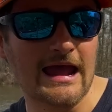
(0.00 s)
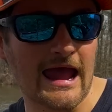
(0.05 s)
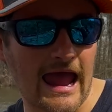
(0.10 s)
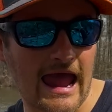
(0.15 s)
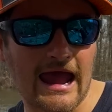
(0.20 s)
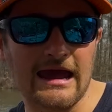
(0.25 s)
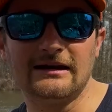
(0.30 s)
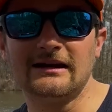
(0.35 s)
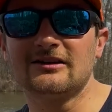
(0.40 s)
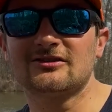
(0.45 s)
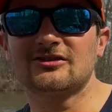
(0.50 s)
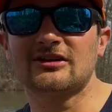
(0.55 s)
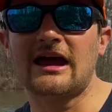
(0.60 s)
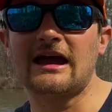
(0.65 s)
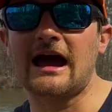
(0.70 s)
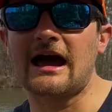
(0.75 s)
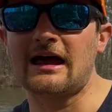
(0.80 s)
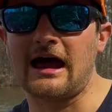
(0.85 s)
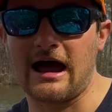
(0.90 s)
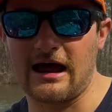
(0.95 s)
and let's say
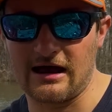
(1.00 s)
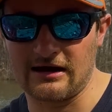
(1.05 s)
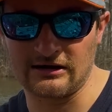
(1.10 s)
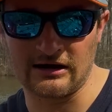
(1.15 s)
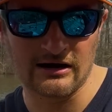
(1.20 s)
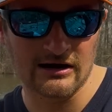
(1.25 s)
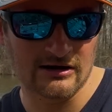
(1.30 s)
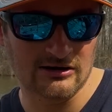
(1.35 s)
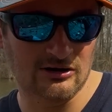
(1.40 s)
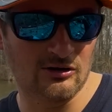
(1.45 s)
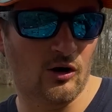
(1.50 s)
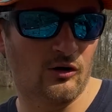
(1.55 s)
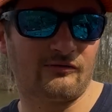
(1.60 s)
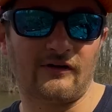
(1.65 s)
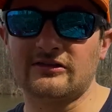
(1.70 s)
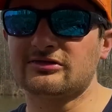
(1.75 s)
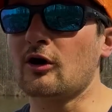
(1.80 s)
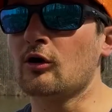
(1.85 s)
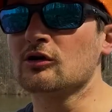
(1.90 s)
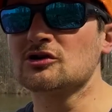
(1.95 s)
if
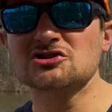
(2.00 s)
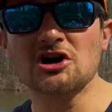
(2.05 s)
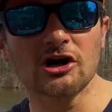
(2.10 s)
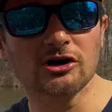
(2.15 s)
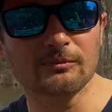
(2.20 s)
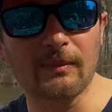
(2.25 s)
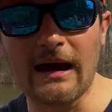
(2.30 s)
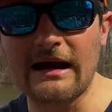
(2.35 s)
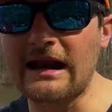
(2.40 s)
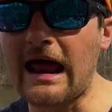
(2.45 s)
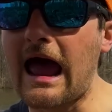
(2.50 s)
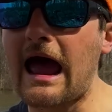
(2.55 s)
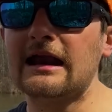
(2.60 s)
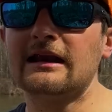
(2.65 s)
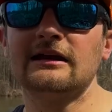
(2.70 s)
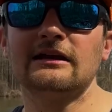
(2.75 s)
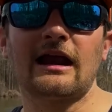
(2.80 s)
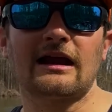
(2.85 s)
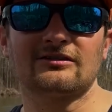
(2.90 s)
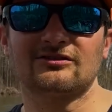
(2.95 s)
I throw a jerkbait at
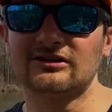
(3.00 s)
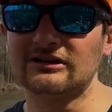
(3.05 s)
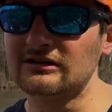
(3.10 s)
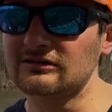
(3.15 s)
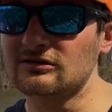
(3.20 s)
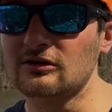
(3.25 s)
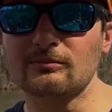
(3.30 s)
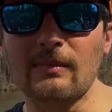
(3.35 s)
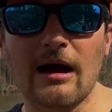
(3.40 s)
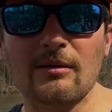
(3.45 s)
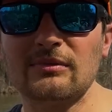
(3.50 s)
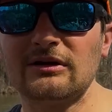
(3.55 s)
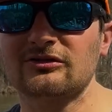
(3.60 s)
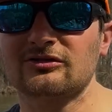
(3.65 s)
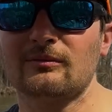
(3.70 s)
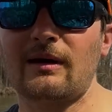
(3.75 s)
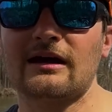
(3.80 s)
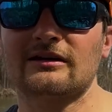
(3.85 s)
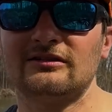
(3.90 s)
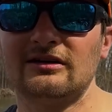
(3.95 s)
it and I see there might be
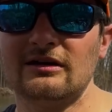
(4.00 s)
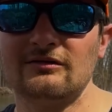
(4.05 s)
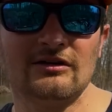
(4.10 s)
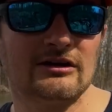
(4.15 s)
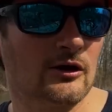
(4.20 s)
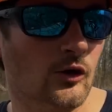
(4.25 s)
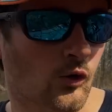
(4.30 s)
some activity,